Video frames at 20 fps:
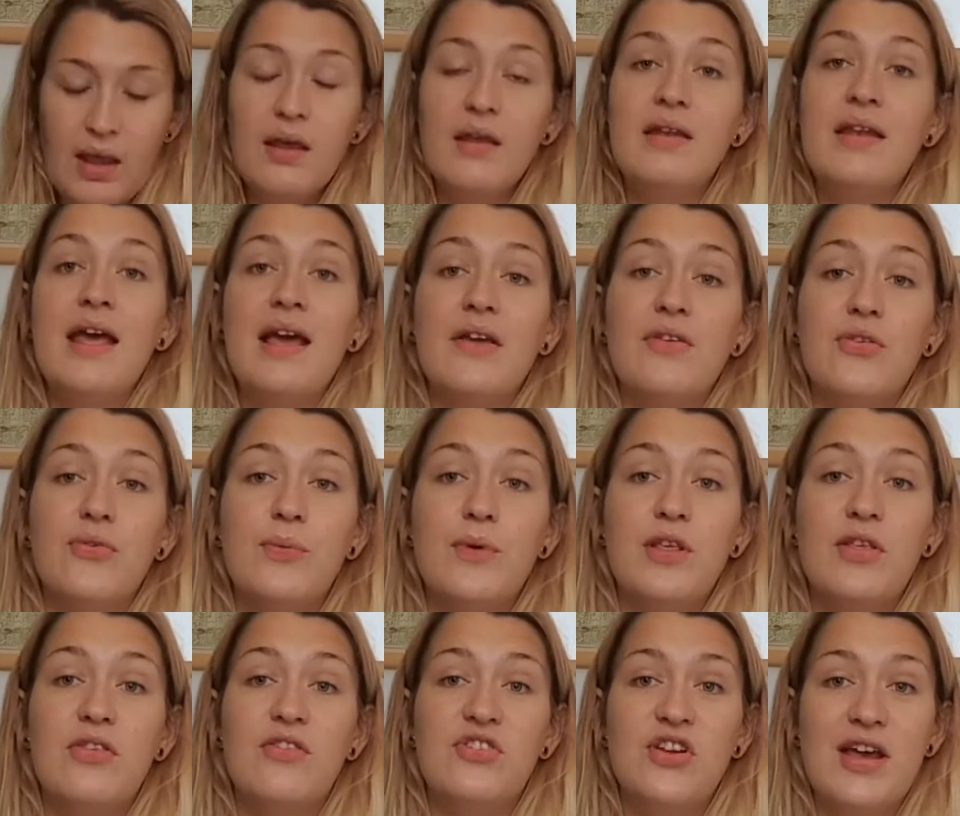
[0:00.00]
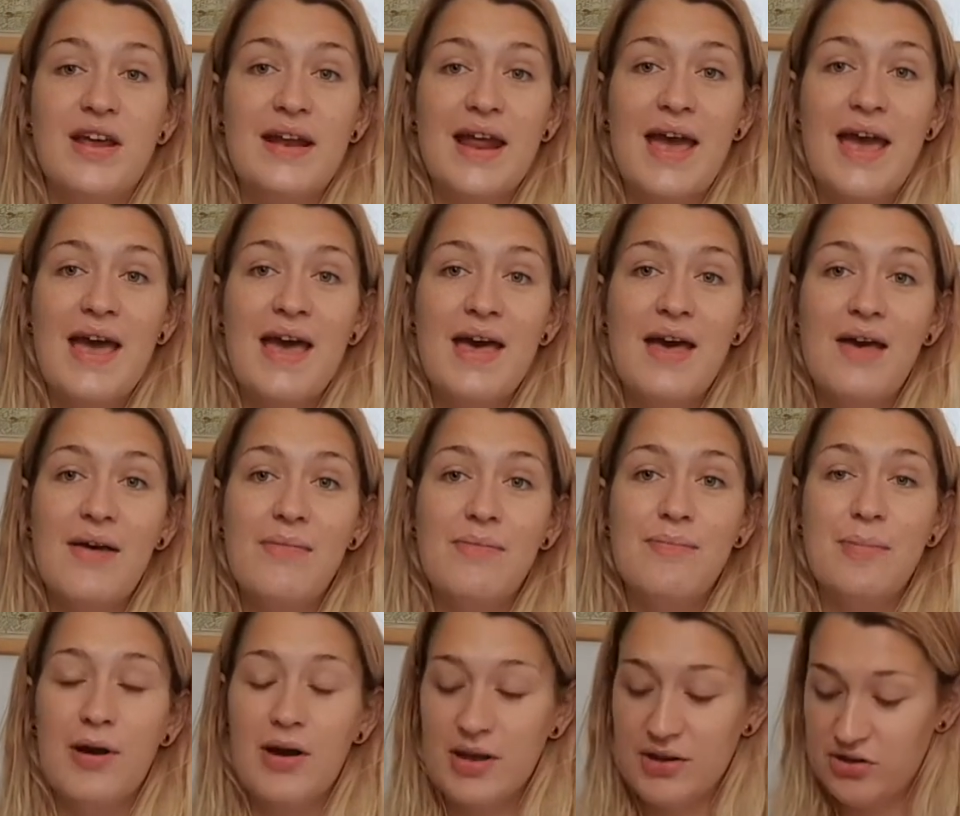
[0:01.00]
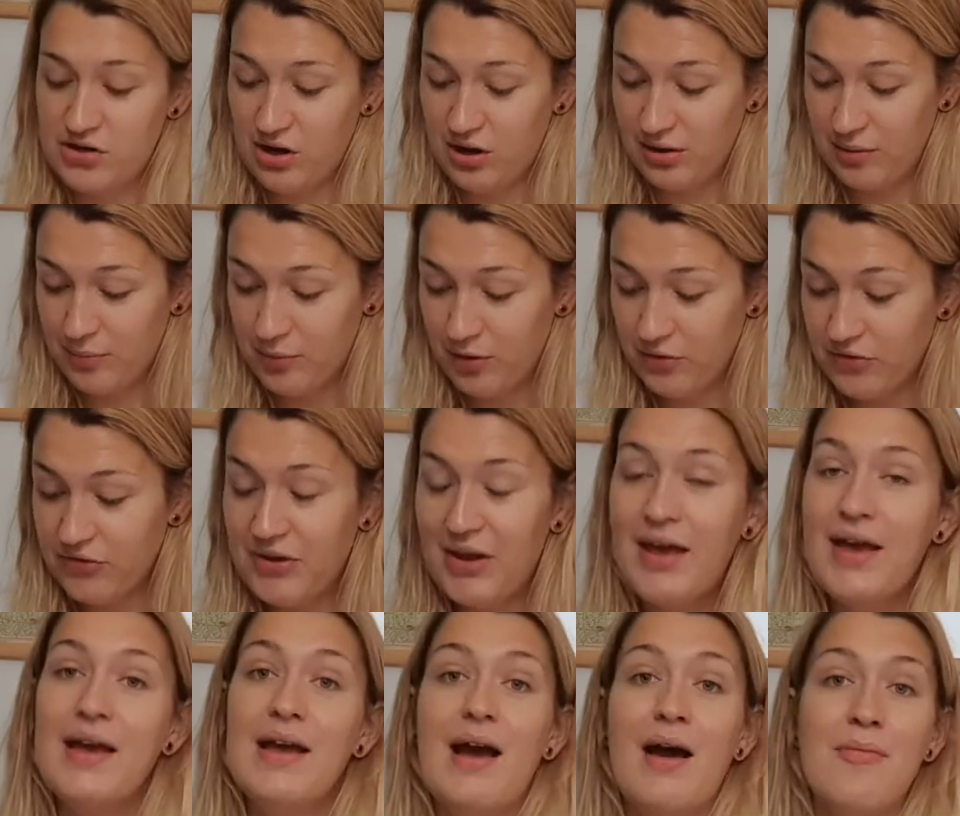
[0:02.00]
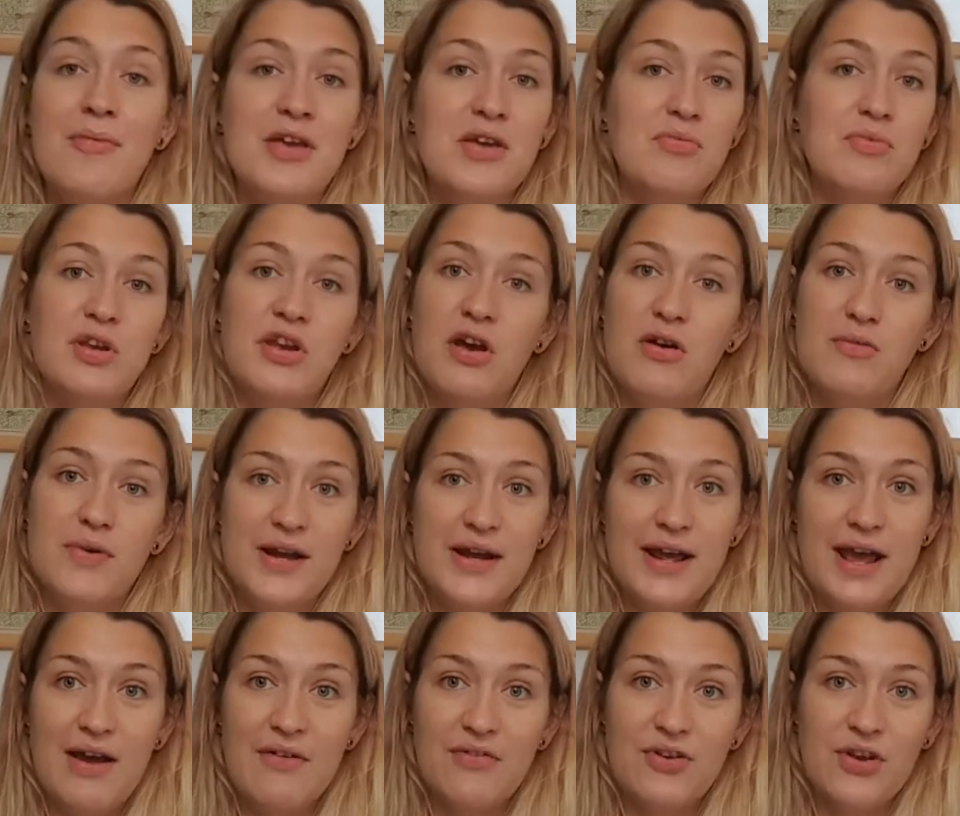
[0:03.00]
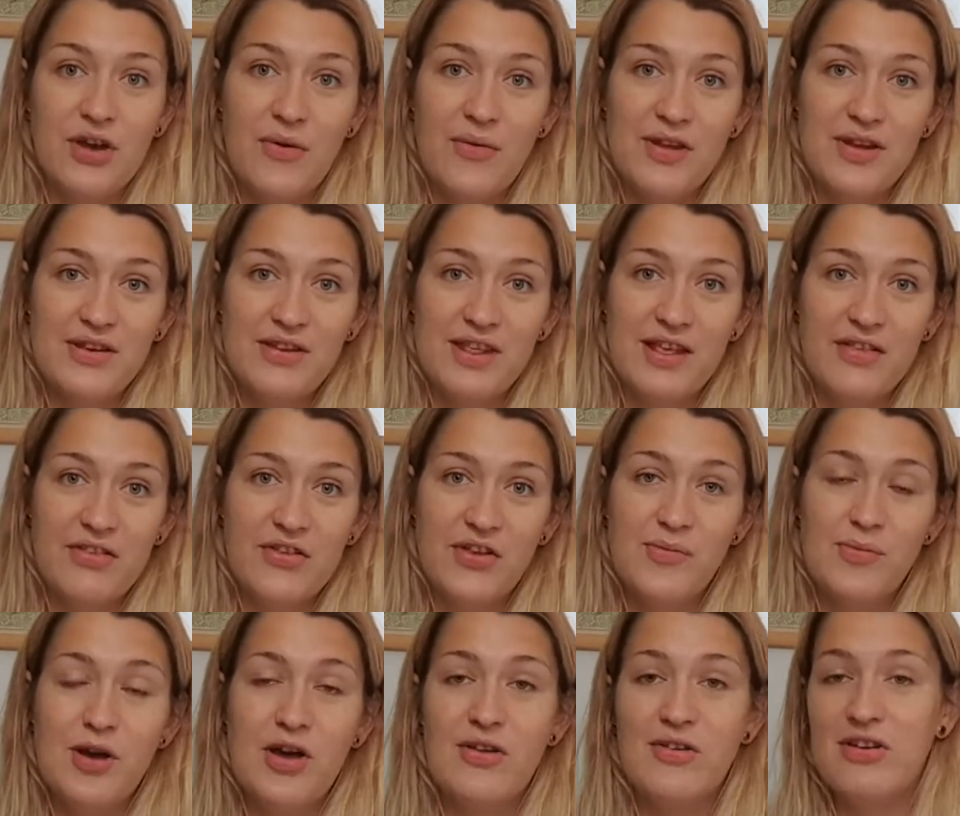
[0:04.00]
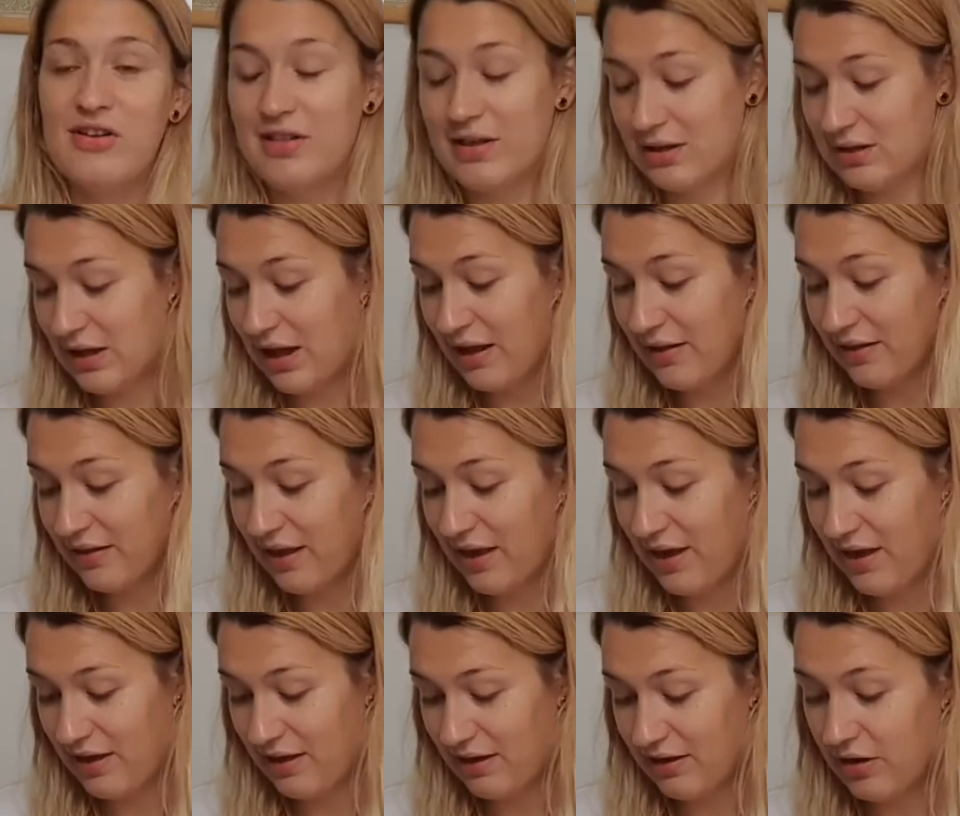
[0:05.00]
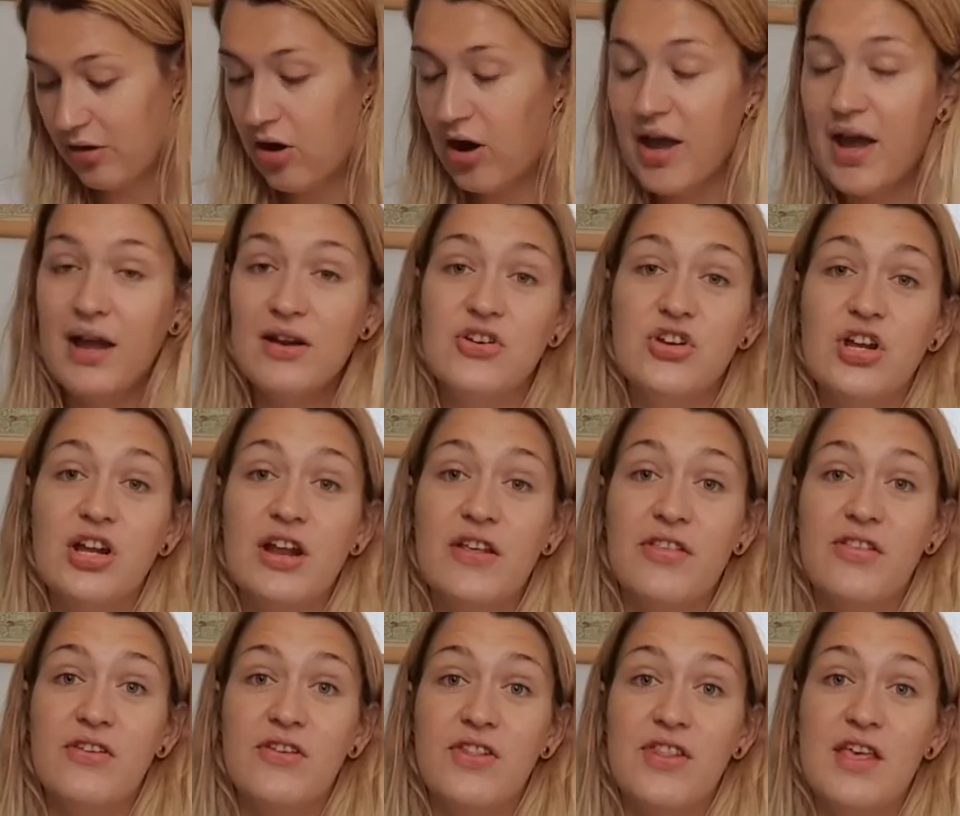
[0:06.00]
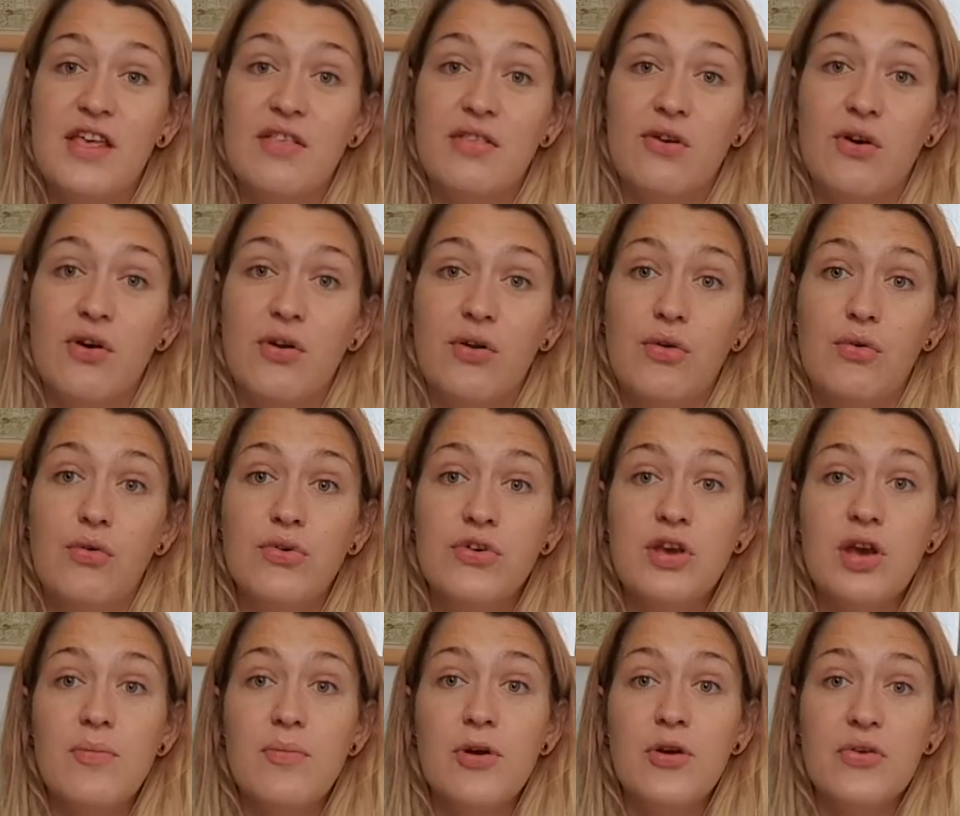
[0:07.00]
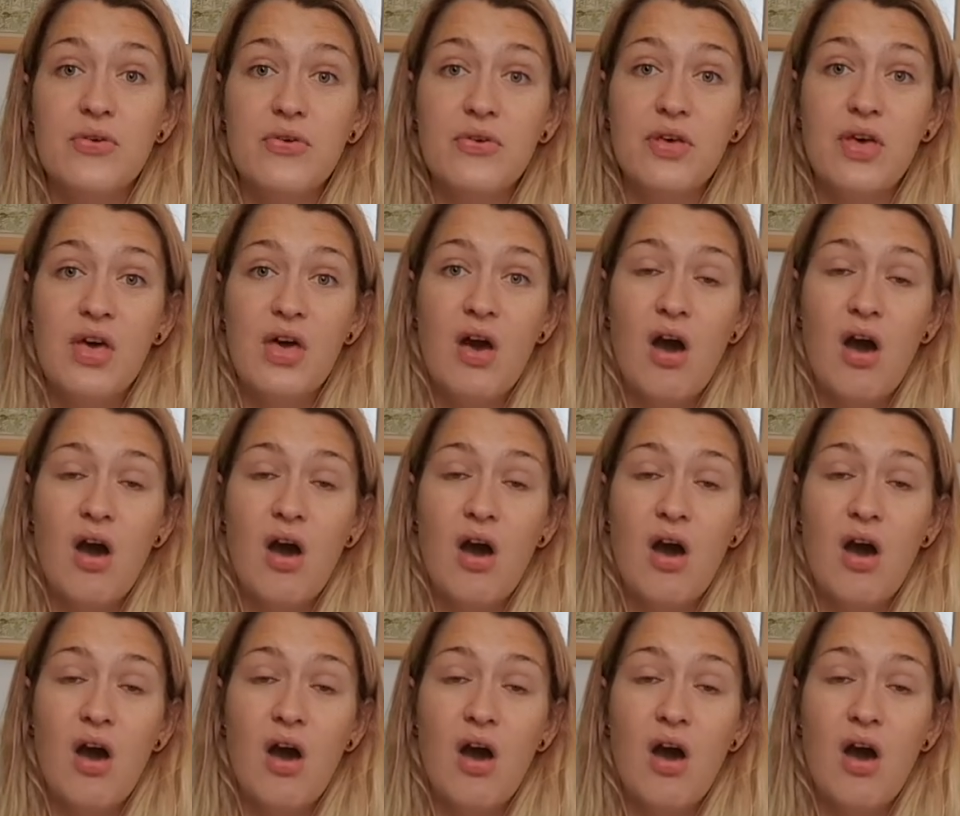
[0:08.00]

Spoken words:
Next was Jane Eyre by Charlotte Brontë. I mean, we don't really have to go into this too much. It's a classic. I actually listened to this on audiobook.